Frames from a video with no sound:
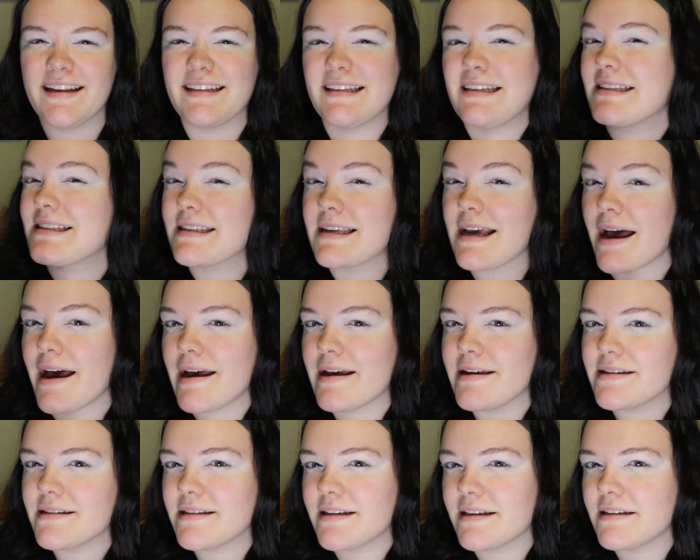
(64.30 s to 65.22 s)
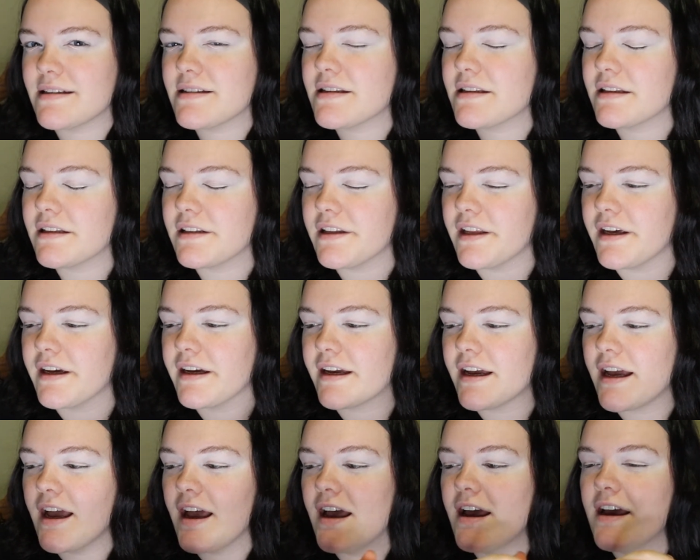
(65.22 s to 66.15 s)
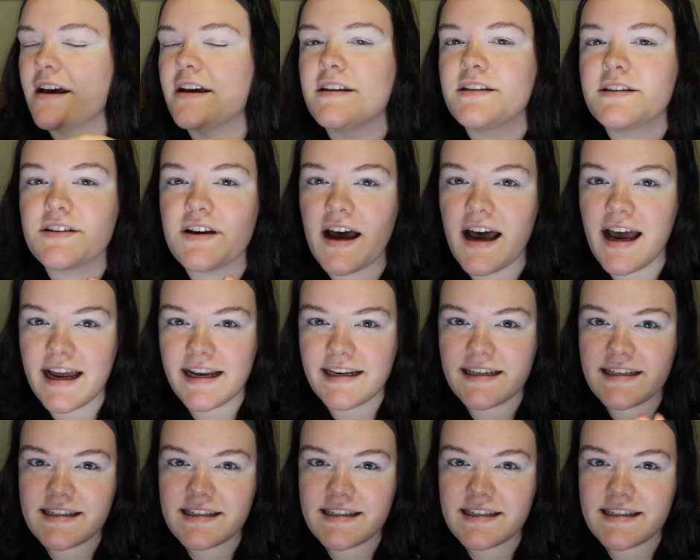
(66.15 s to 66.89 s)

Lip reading: of disguised into the look. So I